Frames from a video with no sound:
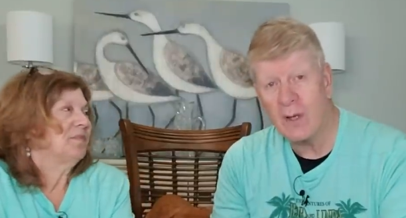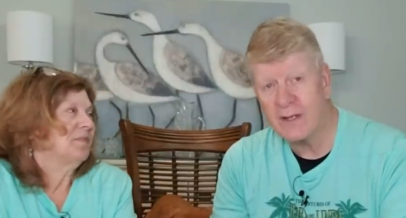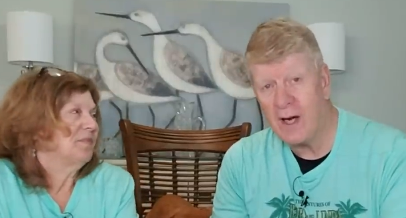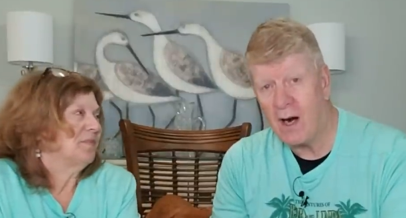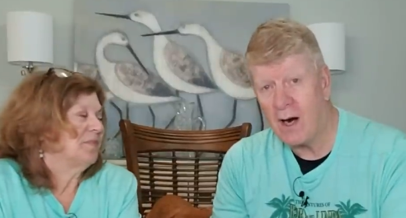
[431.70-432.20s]

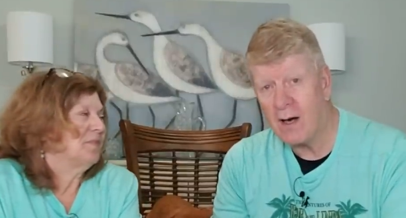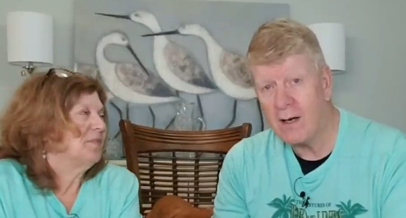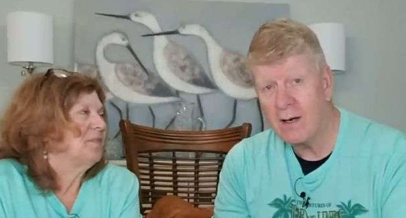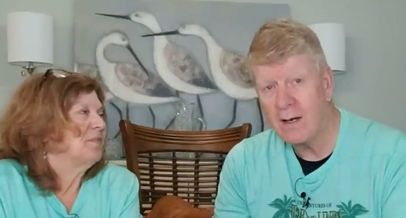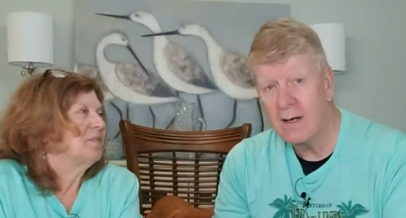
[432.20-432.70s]
Speaker 1: one
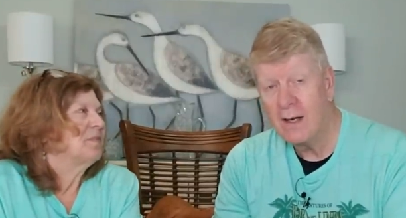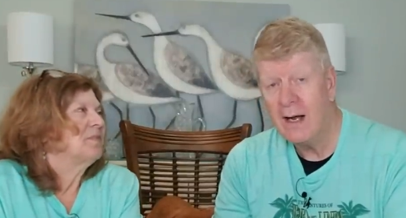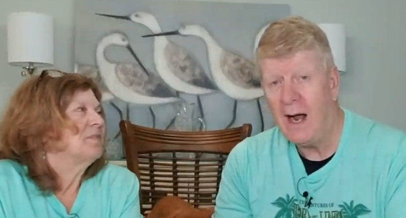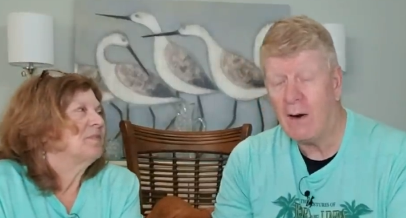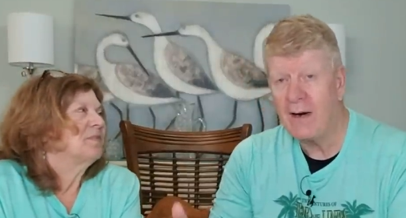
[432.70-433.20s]
car.
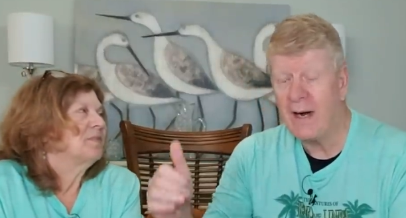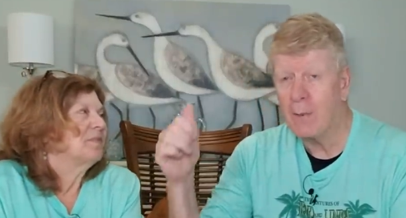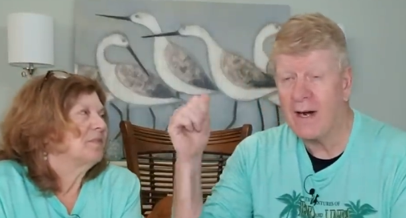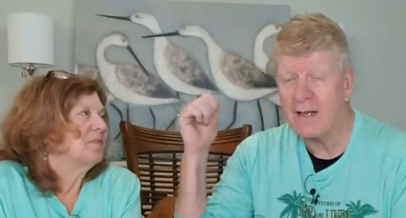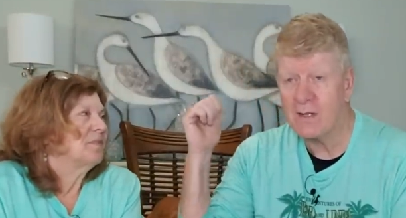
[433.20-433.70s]
Our
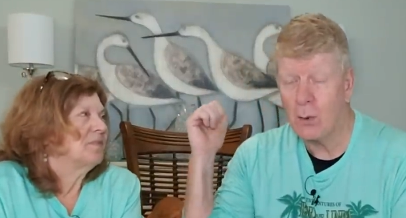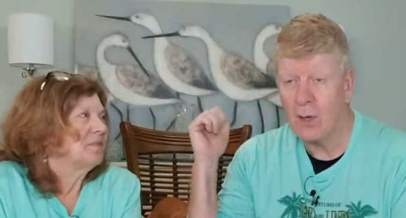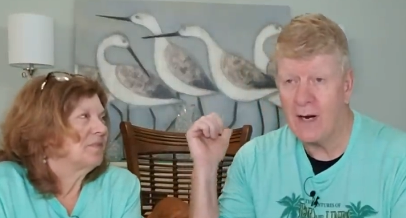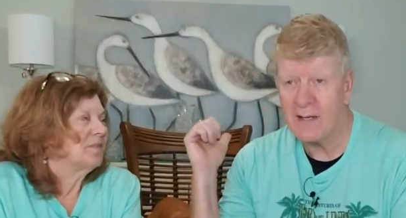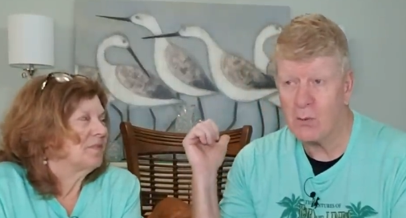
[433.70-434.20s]
neighbor next
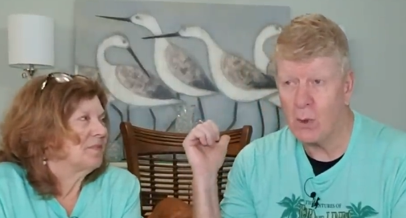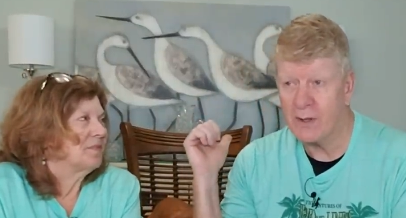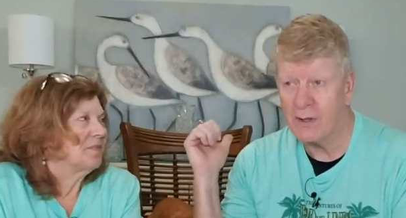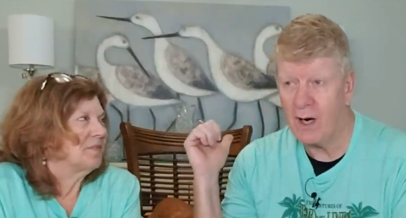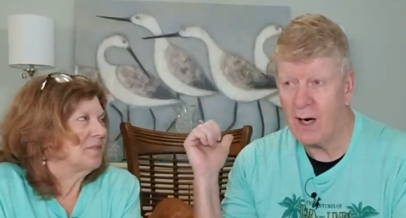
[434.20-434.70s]
door has
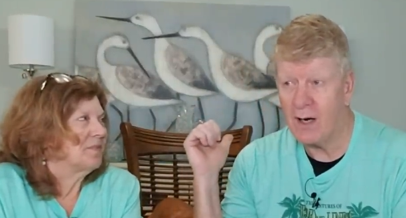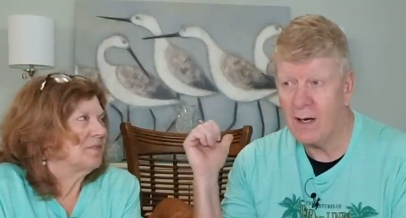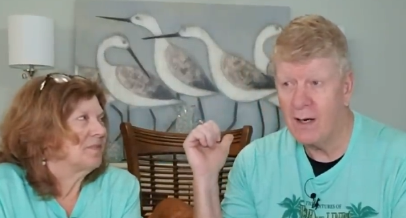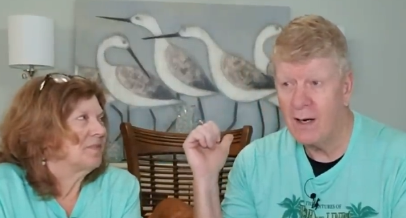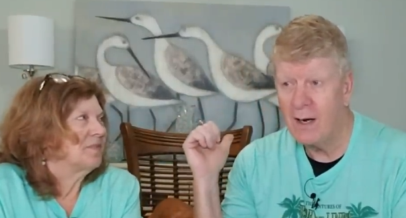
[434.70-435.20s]
one
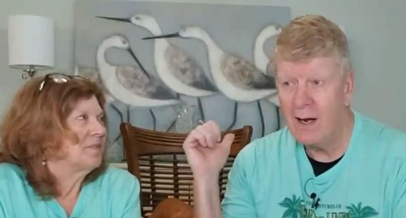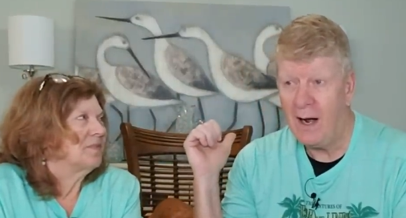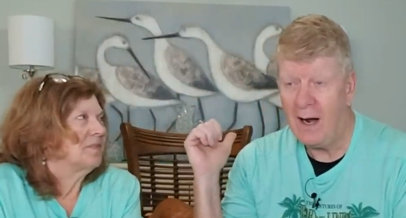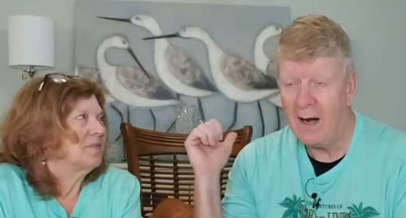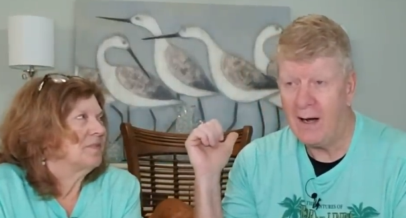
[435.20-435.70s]
car.
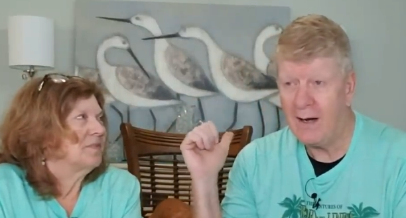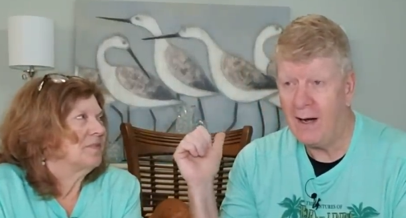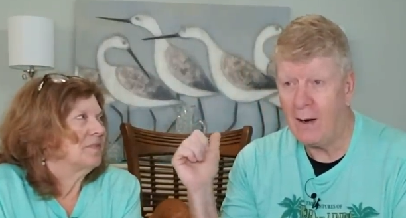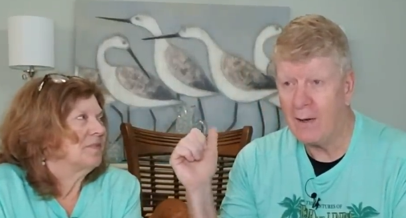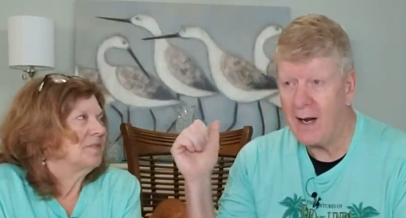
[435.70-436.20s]
Uh,
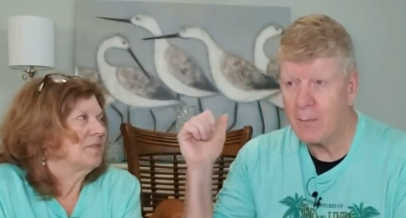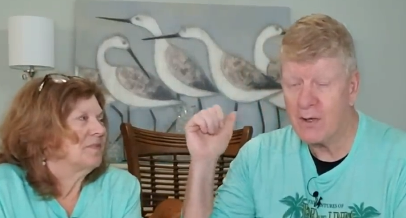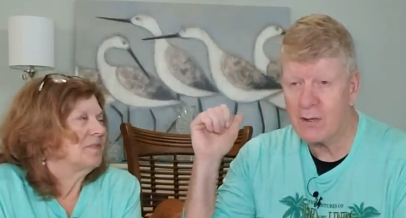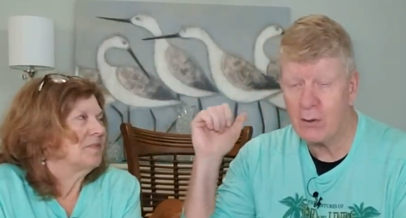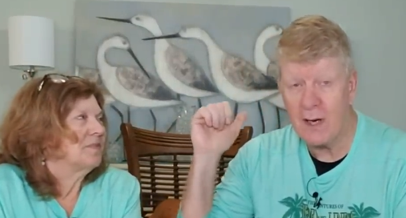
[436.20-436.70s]
our
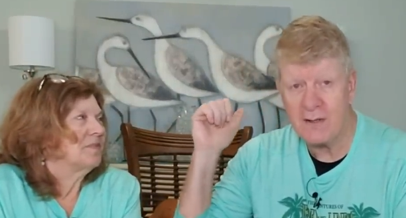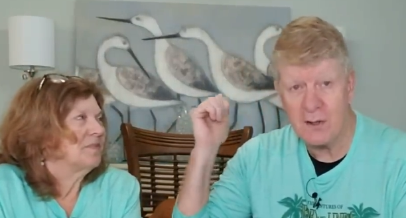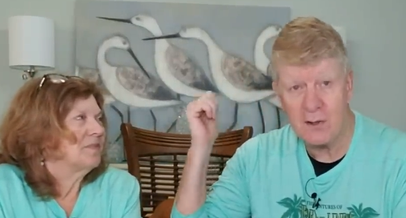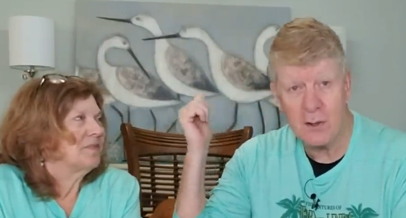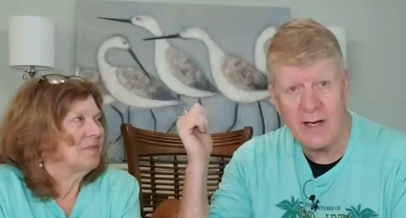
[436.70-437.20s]
neighbors across
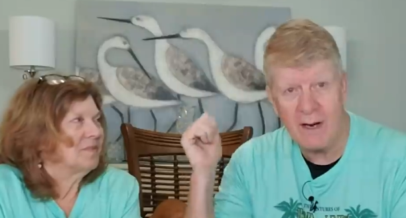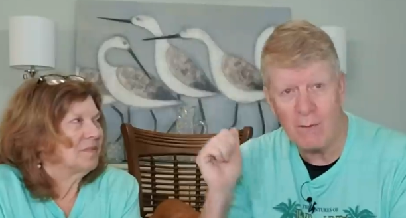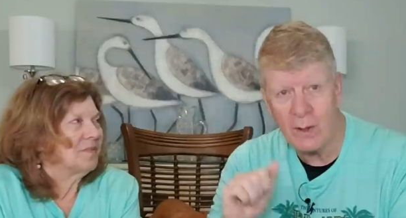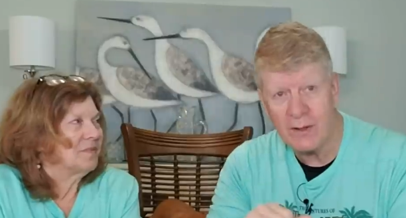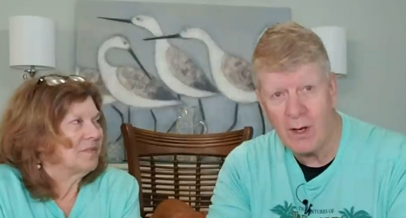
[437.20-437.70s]
the street have
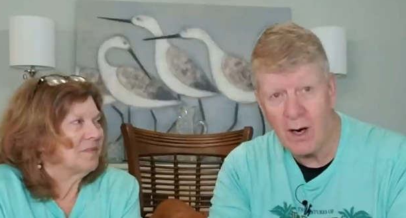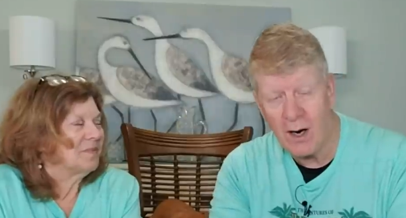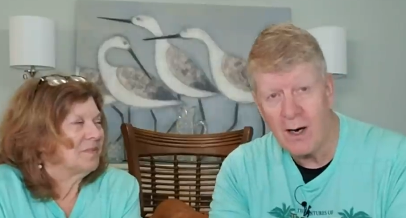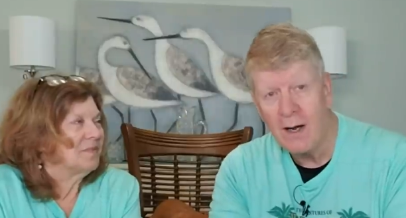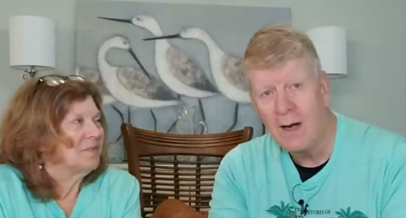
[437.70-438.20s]
one
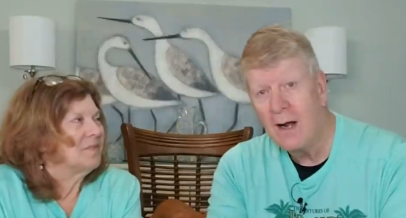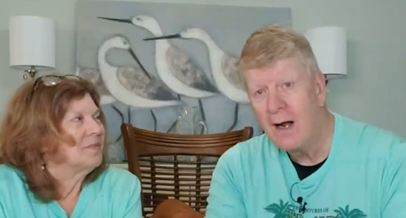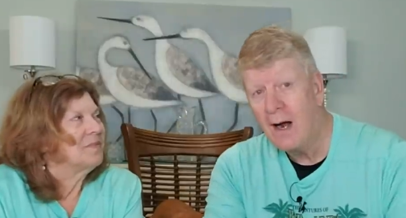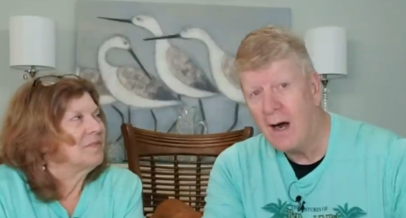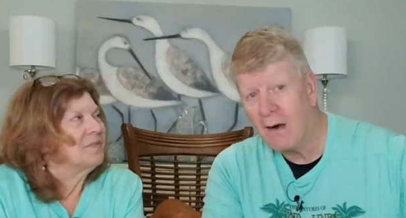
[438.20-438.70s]
car.
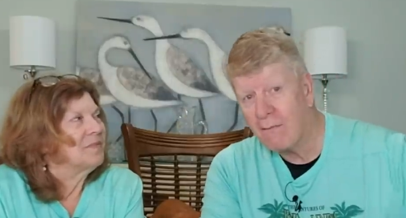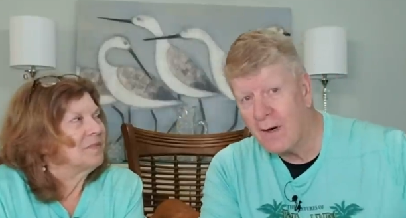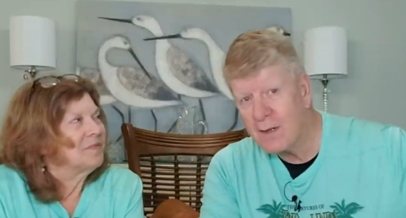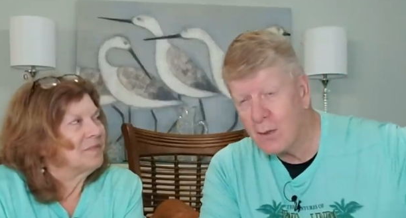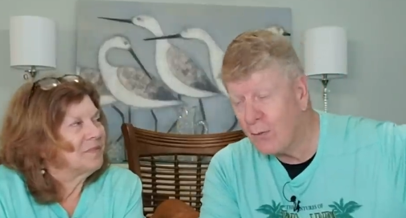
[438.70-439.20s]
Our
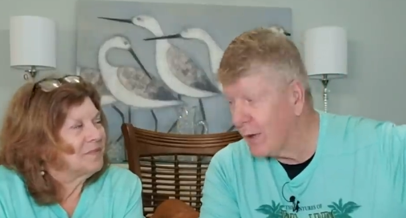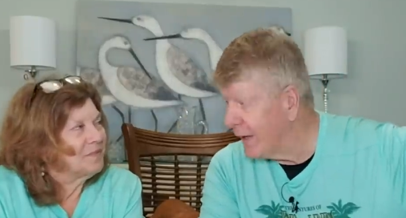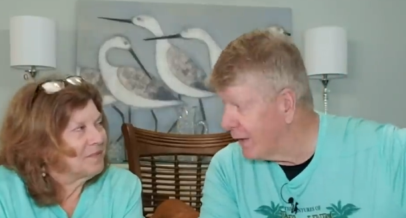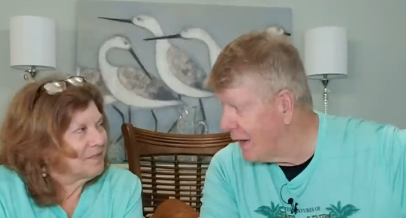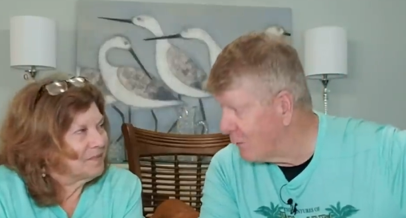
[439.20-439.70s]
friends over
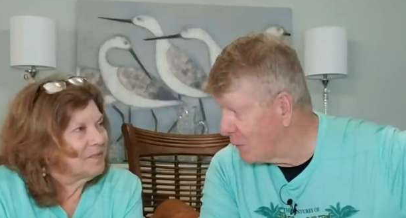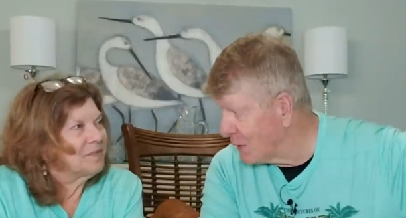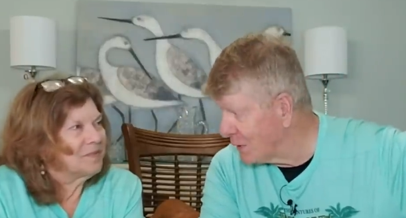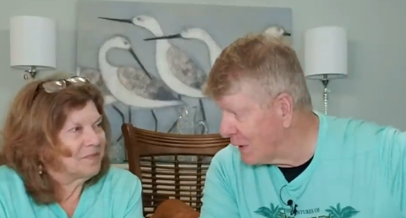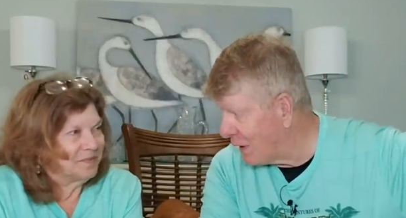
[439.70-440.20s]
here have
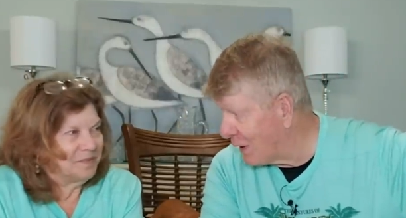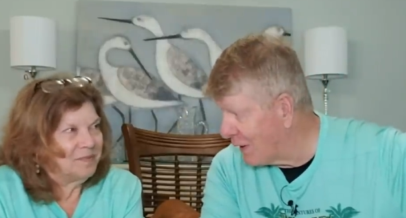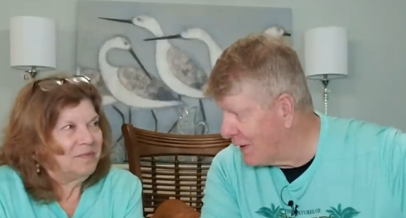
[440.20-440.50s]
one car.